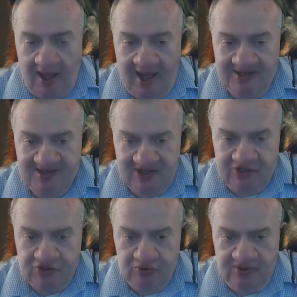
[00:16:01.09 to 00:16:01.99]
As I
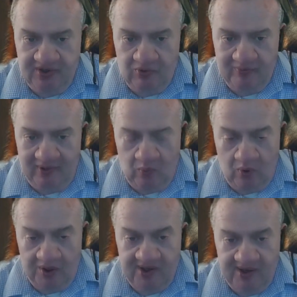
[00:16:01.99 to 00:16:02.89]
stood there with my
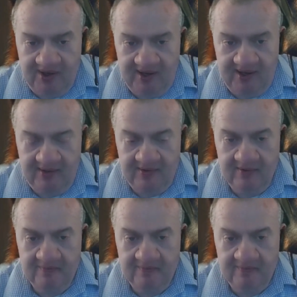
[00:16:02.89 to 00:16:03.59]
walking cane,